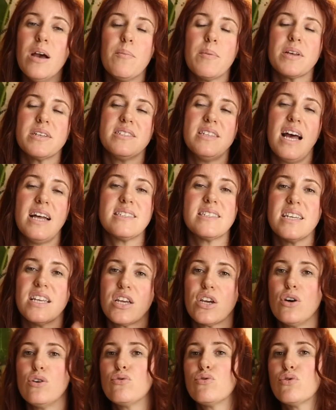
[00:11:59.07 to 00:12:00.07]
because that's going
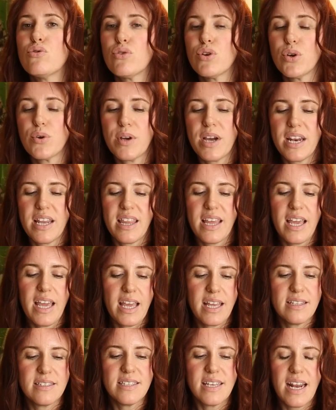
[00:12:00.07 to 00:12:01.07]
to go through kind of the
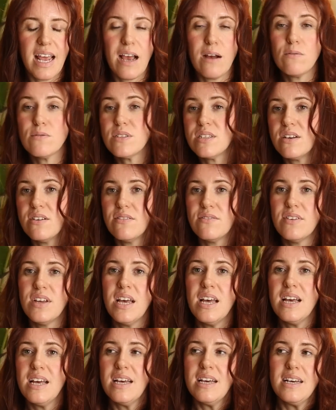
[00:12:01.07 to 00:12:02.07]
ins and outs of
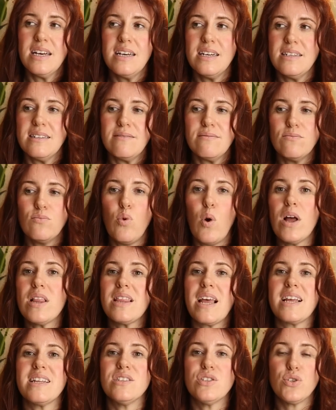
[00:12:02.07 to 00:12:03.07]
what
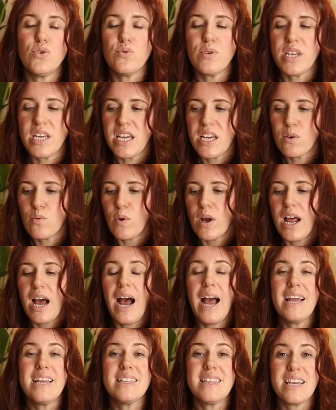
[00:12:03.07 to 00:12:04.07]
lights you need, what
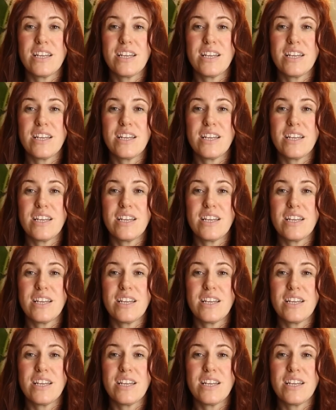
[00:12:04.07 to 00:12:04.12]
height